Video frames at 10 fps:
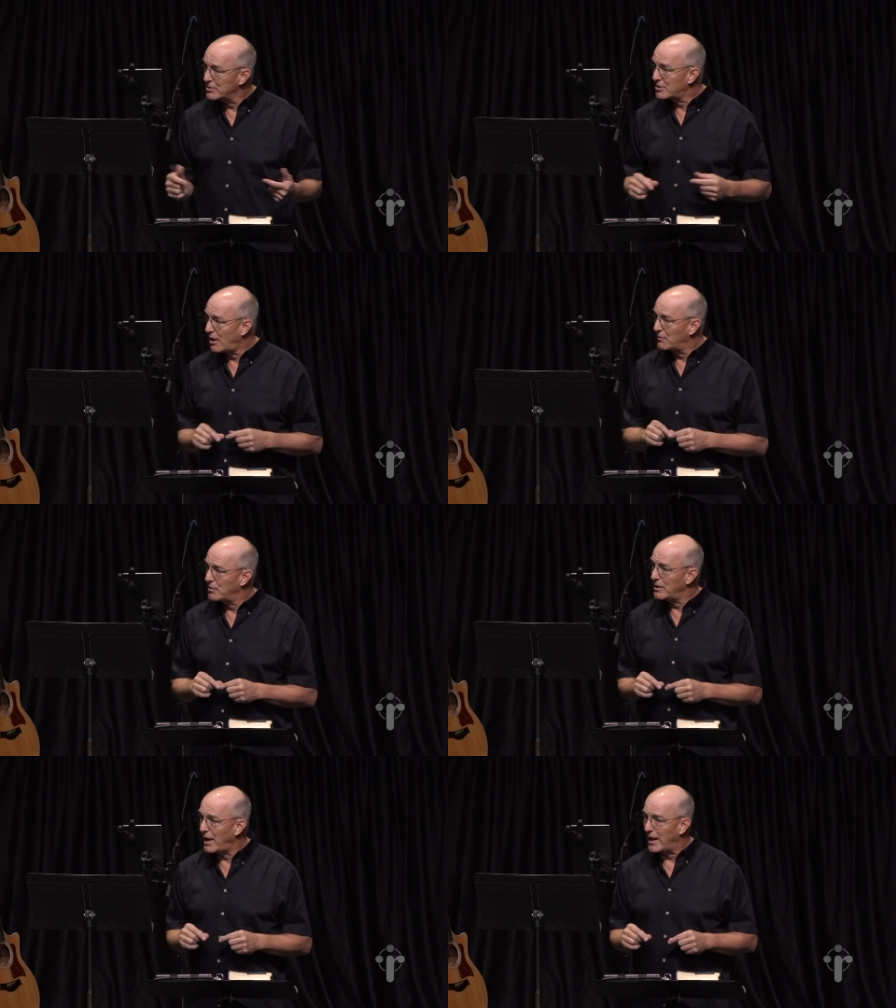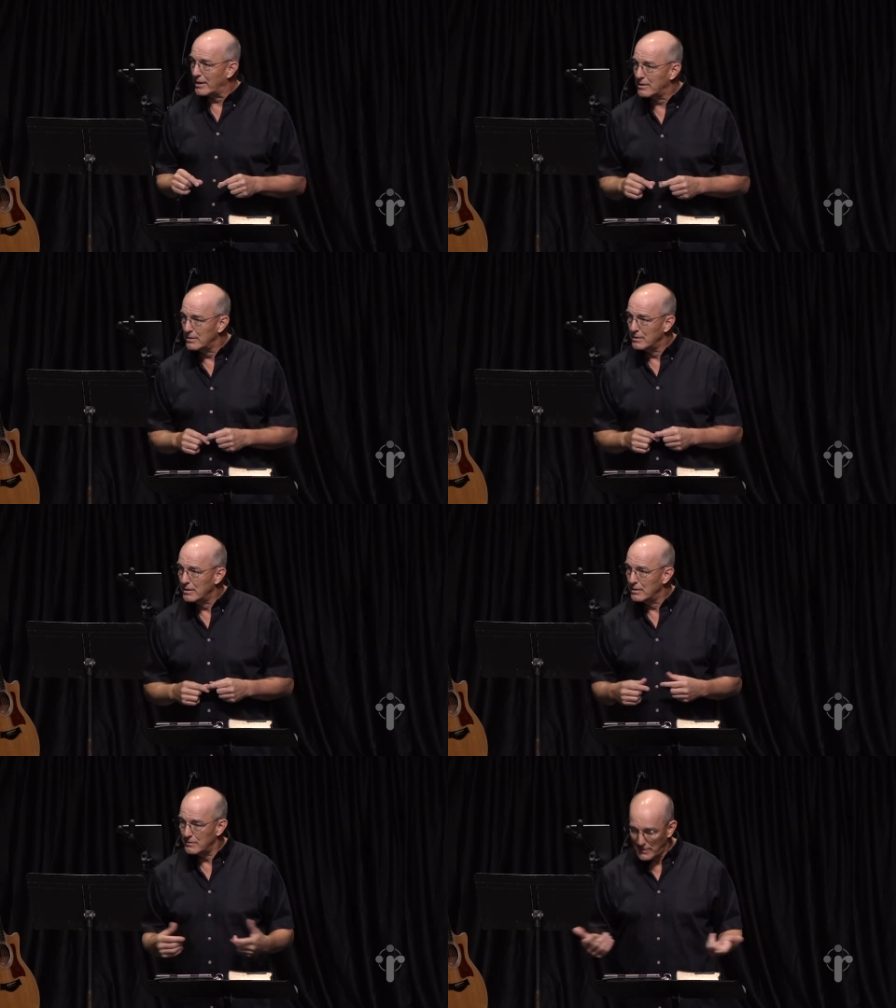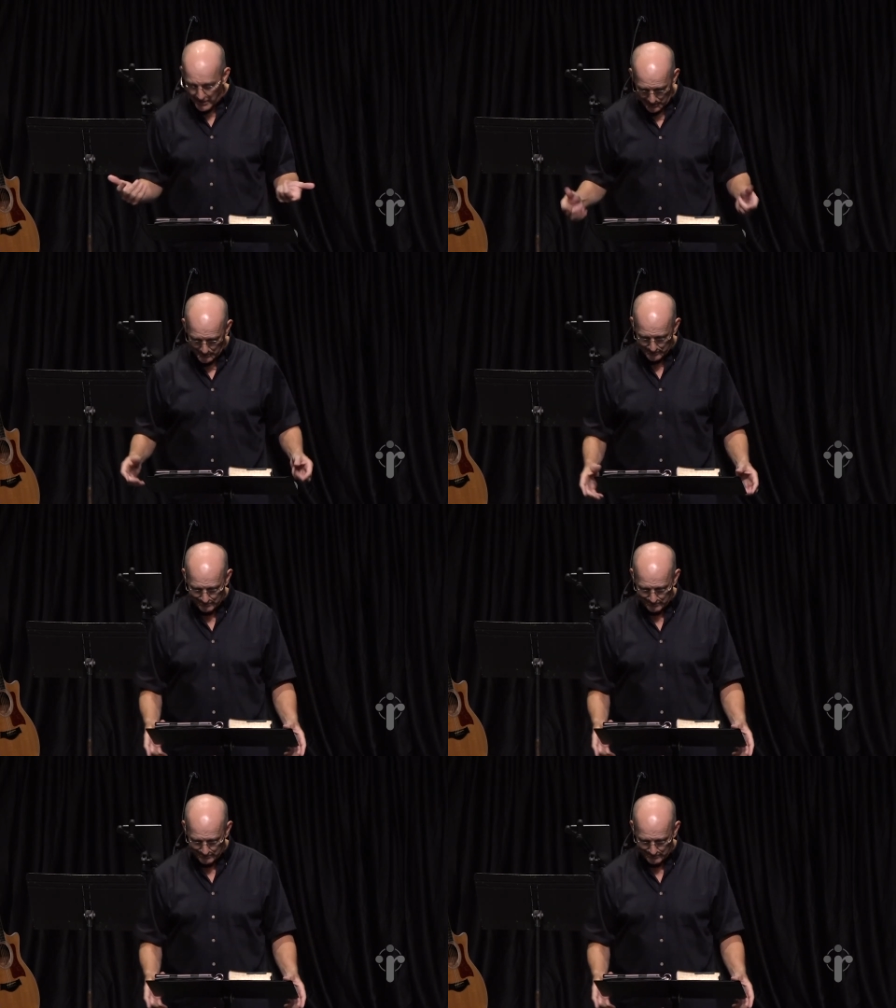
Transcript: sovereign act of God.